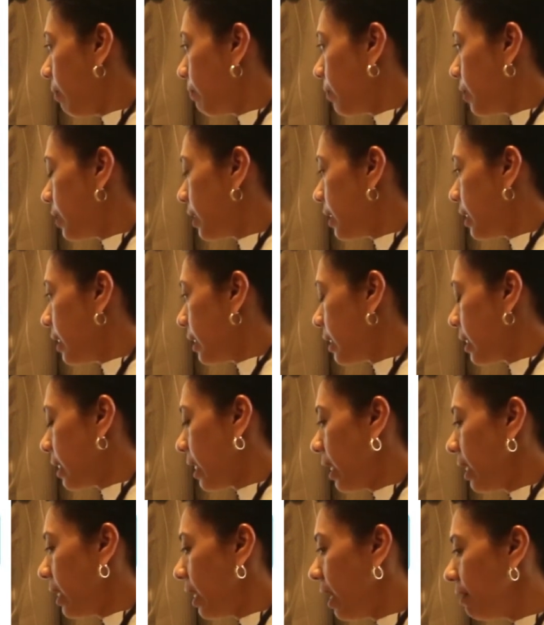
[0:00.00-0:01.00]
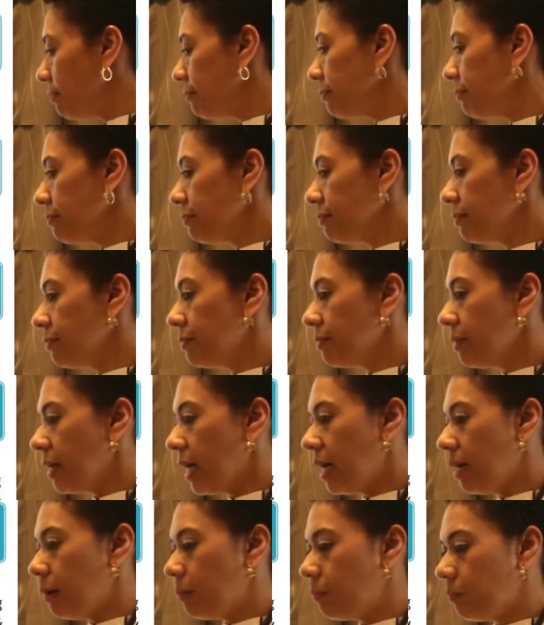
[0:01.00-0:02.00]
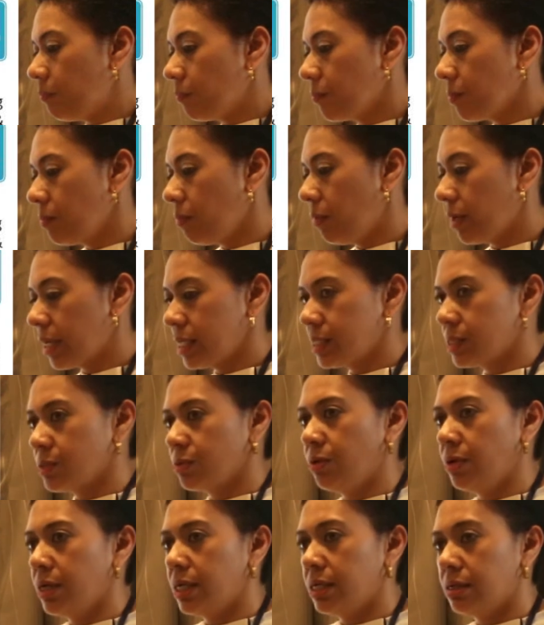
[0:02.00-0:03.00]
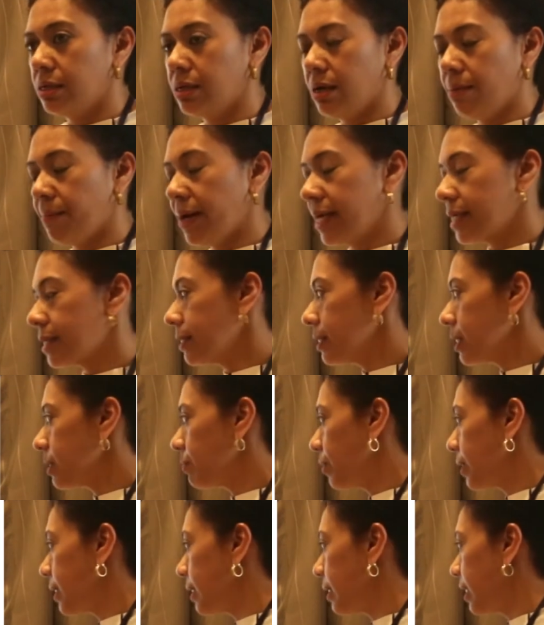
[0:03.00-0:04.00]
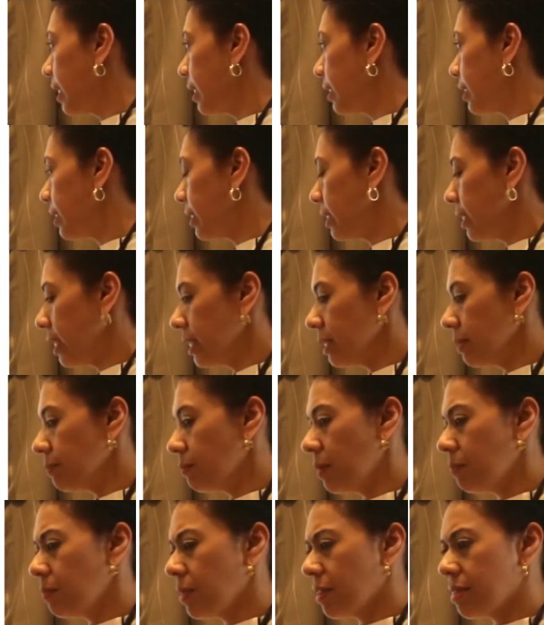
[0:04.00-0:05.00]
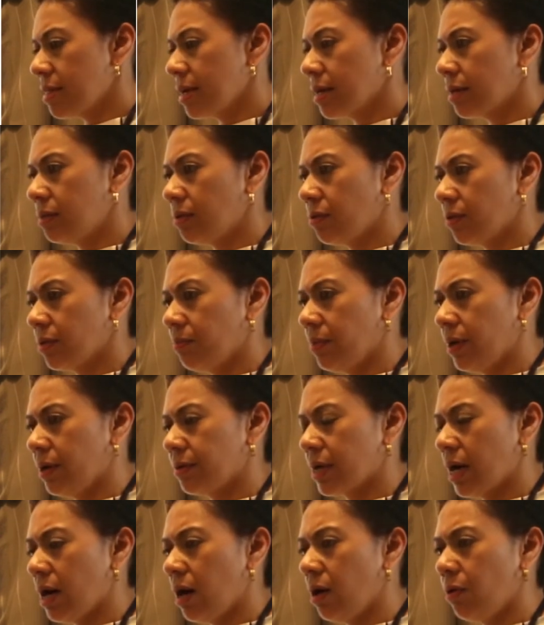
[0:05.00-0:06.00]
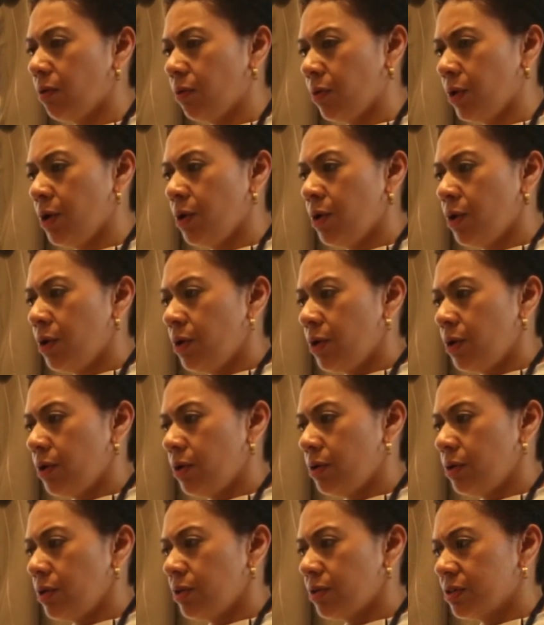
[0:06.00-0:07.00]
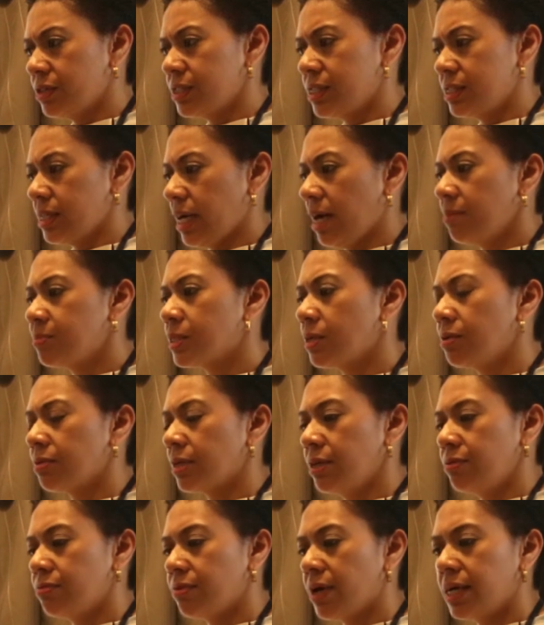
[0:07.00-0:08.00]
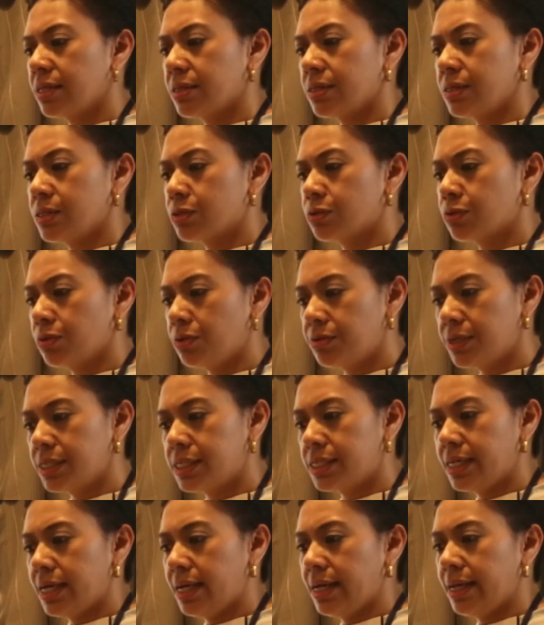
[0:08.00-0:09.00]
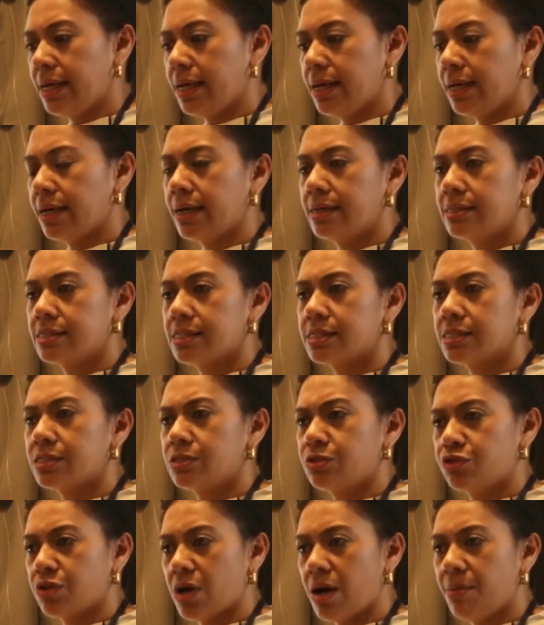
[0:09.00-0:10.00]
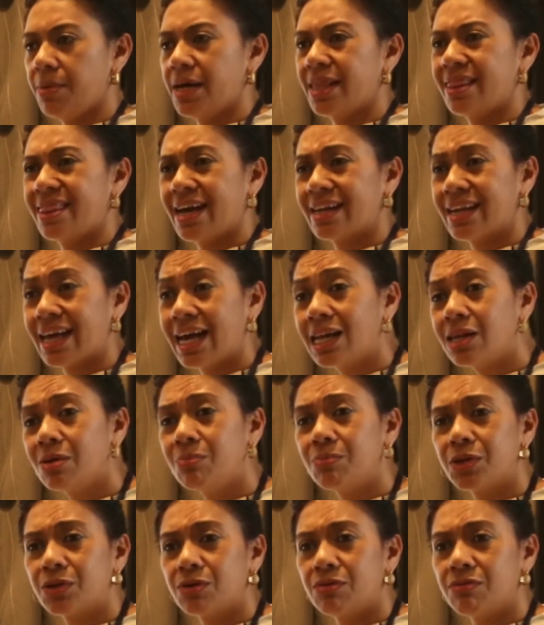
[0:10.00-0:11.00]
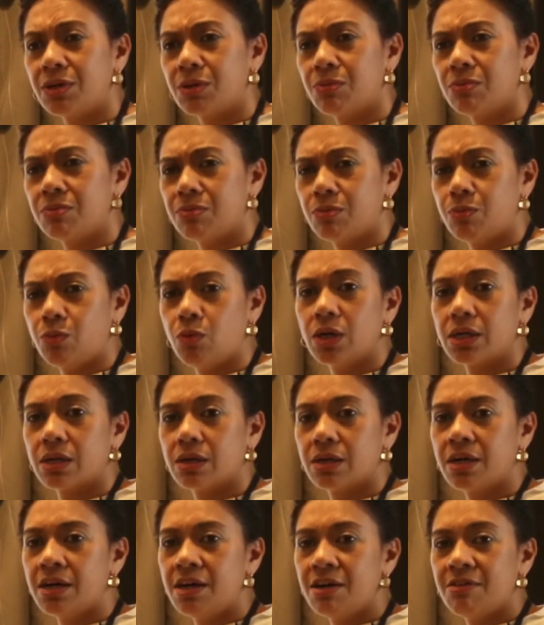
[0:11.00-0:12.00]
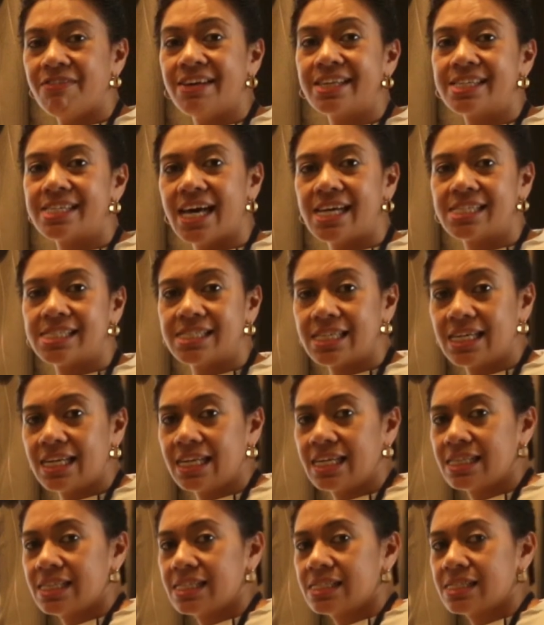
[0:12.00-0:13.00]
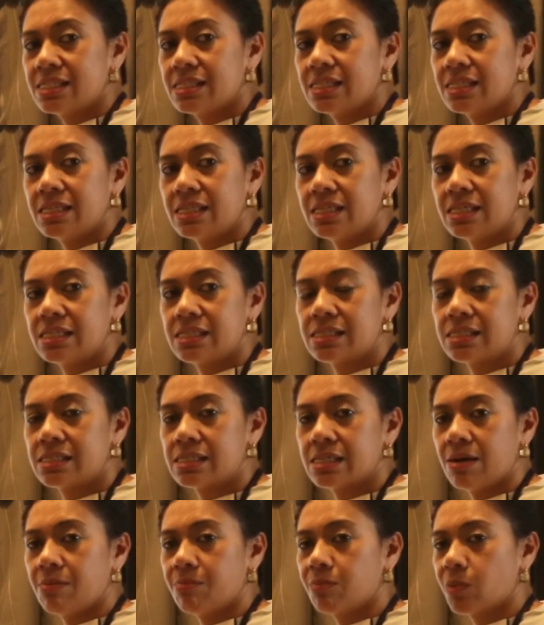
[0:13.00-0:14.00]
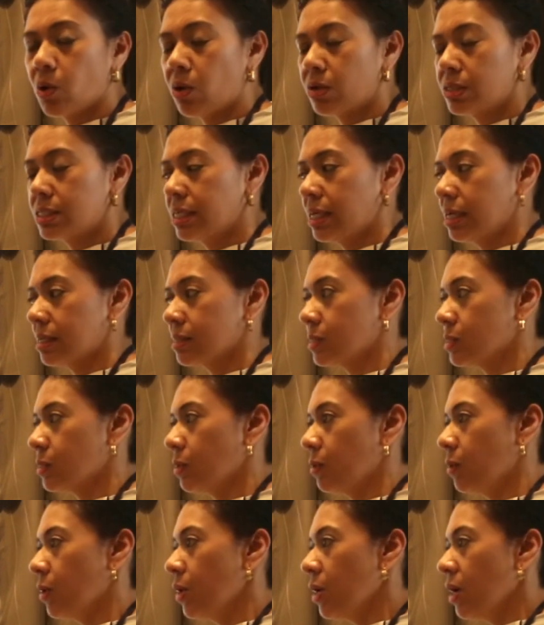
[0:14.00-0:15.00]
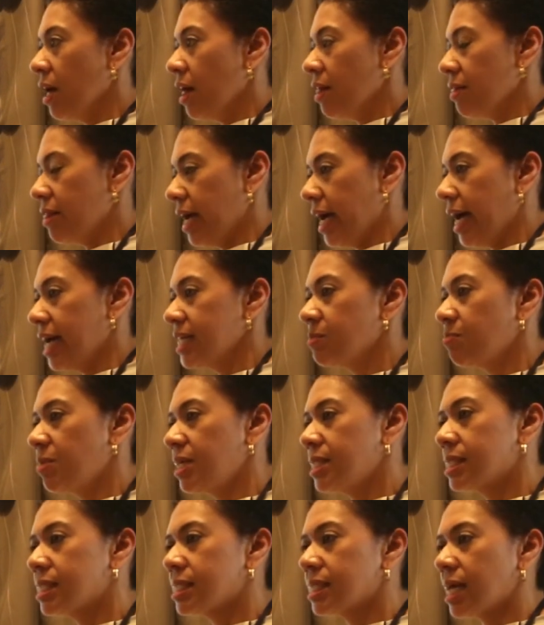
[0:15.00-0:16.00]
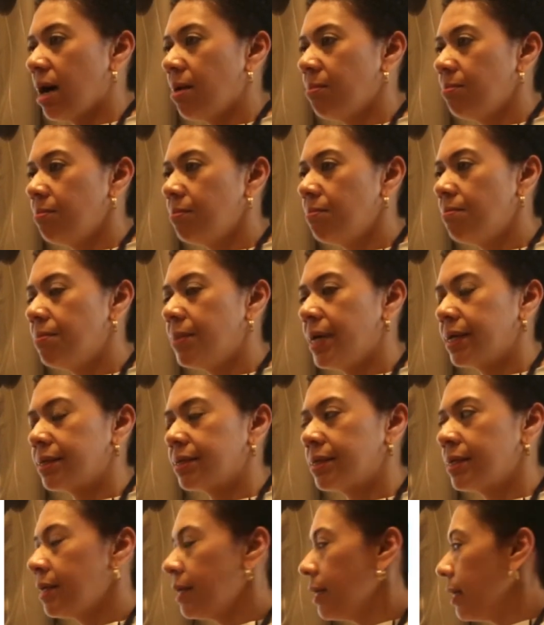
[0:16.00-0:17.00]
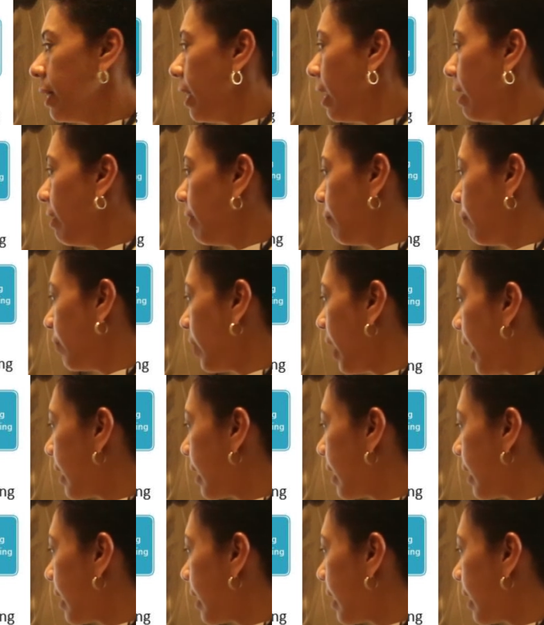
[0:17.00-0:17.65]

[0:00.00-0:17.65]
communities. And I love what I saw in Michael's presentation, and it made me think a lot about how, because you're absolutely right, the storytelling and just the drama and that element of it work fantastically in this context. So there has been some, but I feel